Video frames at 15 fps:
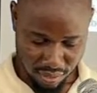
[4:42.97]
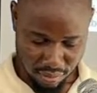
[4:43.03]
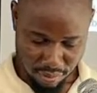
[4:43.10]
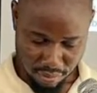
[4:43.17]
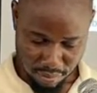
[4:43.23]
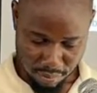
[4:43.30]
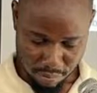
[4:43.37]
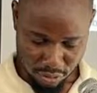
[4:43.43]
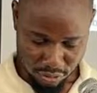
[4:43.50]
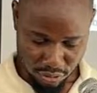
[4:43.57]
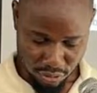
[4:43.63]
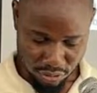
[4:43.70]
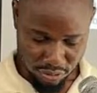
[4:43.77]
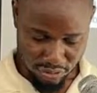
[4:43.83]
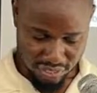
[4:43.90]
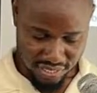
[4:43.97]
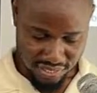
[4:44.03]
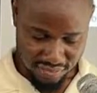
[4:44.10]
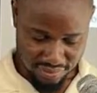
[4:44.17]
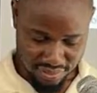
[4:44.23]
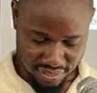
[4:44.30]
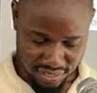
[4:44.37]
But God
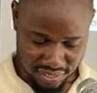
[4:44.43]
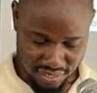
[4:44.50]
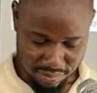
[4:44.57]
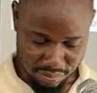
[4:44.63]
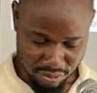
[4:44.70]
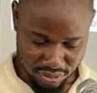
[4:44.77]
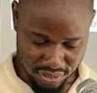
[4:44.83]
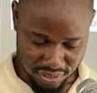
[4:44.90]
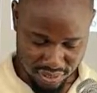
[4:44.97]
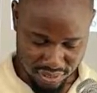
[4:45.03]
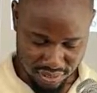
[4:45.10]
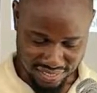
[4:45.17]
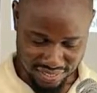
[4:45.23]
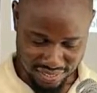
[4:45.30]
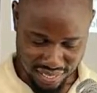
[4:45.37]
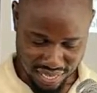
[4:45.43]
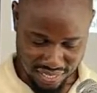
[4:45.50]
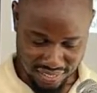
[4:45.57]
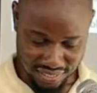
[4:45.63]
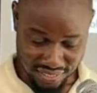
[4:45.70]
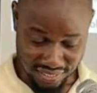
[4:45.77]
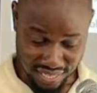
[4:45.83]
gives it a body as
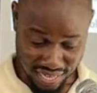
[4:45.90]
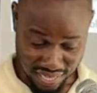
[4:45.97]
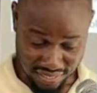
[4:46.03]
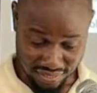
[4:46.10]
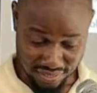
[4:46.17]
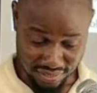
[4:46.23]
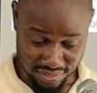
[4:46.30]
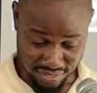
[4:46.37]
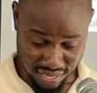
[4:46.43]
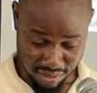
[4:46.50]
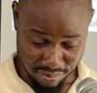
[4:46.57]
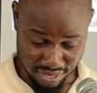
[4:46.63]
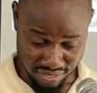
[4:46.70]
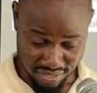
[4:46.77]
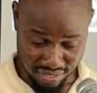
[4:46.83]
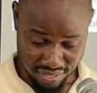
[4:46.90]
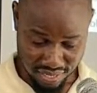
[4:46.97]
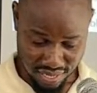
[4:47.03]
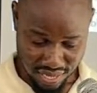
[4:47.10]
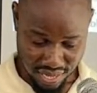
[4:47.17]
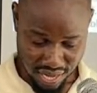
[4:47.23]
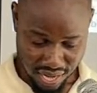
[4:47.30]
it has determined,
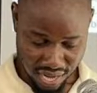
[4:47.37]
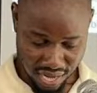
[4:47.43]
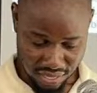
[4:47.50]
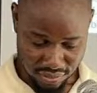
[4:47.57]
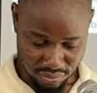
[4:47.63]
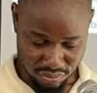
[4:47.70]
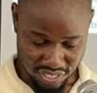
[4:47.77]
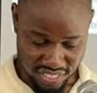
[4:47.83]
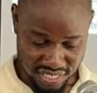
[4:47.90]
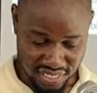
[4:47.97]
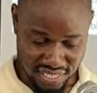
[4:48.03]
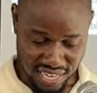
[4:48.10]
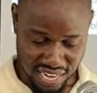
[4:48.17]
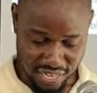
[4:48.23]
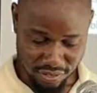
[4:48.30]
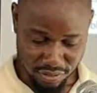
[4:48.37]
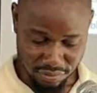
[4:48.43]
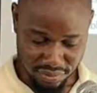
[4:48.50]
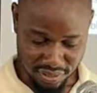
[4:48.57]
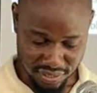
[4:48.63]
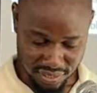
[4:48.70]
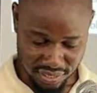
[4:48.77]
and to each kind of
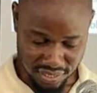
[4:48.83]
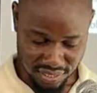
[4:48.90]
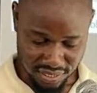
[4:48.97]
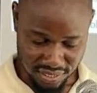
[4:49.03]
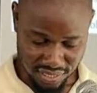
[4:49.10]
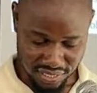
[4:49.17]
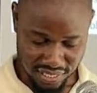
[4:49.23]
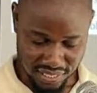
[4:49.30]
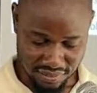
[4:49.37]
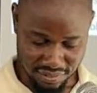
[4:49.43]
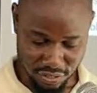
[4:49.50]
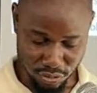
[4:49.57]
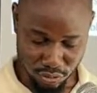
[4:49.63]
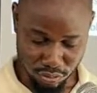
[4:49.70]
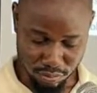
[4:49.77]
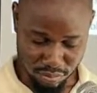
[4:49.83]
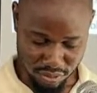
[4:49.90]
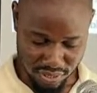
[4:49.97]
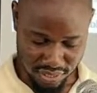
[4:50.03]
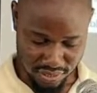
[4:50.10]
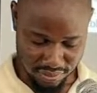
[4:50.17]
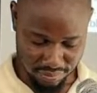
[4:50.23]
seed He gives its own
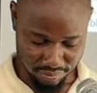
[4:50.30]
body.